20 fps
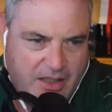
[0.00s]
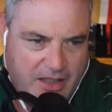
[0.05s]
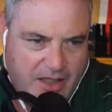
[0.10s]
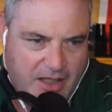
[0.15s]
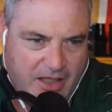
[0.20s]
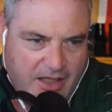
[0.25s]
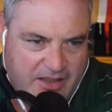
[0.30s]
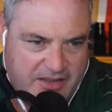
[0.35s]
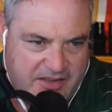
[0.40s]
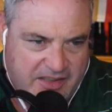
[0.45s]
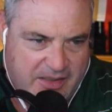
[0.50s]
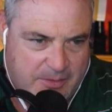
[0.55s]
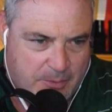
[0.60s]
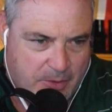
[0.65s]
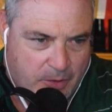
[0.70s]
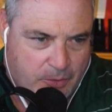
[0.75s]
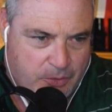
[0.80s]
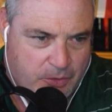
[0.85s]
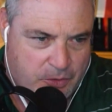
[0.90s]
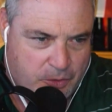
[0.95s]

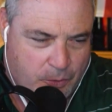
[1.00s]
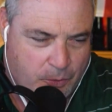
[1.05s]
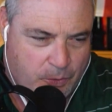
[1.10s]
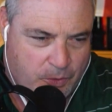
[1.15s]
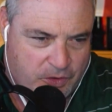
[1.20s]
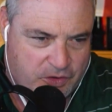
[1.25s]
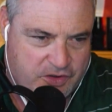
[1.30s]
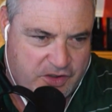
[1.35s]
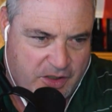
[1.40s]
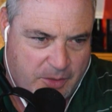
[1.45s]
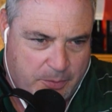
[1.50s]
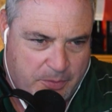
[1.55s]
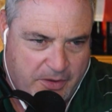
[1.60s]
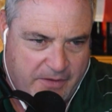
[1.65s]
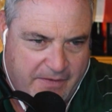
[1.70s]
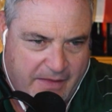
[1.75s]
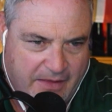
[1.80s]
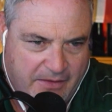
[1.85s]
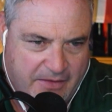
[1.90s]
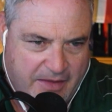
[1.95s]
Demo Lenore is going to
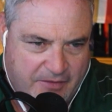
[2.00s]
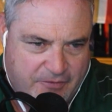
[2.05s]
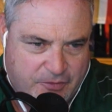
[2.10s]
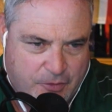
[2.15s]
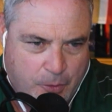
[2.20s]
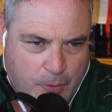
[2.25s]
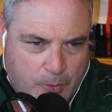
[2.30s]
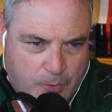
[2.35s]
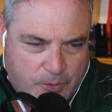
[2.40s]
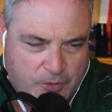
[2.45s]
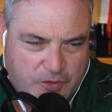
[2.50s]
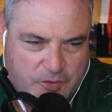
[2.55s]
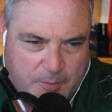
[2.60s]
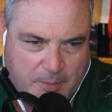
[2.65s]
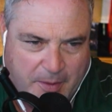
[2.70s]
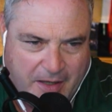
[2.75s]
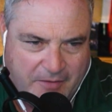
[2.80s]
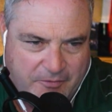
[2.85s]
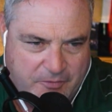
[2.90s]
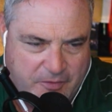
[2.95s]
play that left corner
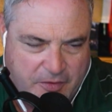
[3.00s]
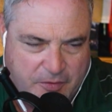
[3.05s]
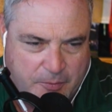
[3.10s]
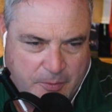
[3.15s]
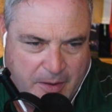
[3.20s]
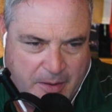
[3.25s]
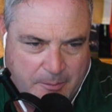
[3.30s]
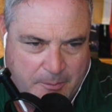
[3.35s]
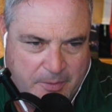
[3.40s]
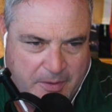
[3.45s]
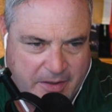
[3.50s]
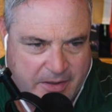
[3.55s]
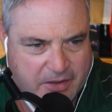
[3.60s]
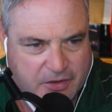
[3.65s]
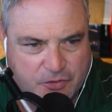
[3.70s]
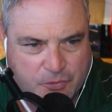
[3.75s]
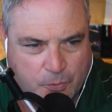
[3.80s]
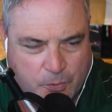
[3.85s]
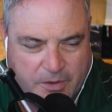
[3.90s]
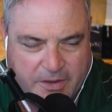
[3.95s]
spot, fifth round pick
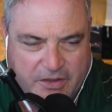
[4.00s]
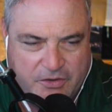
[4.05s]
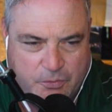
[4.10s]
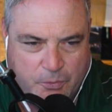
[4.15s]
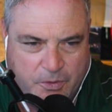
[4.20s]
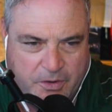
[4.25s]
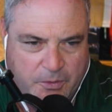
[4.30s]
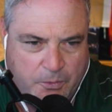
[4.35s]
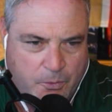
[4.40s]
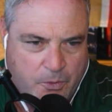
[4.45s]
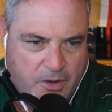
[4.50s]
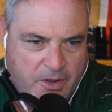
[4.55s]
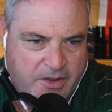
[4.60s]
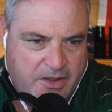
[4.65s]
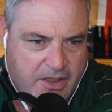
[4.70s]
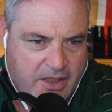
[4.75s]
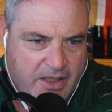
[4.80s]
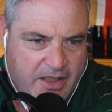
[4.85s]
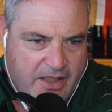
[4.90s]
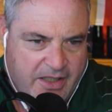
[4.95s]
in 2021.
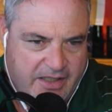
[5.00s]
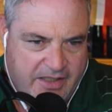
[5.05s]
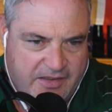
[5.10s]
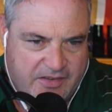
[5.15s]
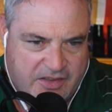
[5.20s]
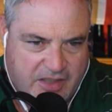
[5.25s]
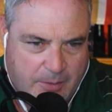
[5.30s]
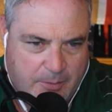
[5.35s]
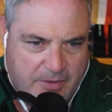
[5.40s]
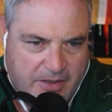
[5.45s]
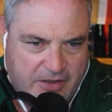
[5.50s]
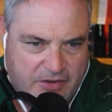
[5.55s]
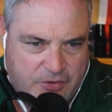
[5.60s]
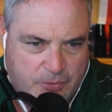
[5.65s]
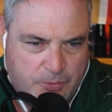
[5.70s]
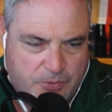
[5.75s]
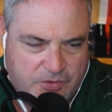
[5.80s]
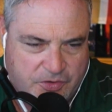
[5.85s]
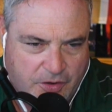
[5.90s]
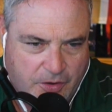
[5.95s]
He's coming
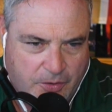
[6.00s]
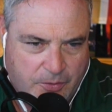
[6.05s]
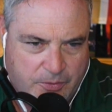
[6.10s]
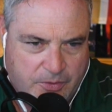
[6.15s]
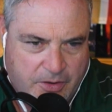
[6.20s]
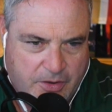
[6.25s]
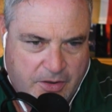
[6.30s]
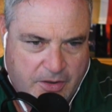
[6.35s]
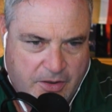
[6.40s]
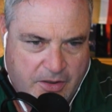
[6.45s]
into his own.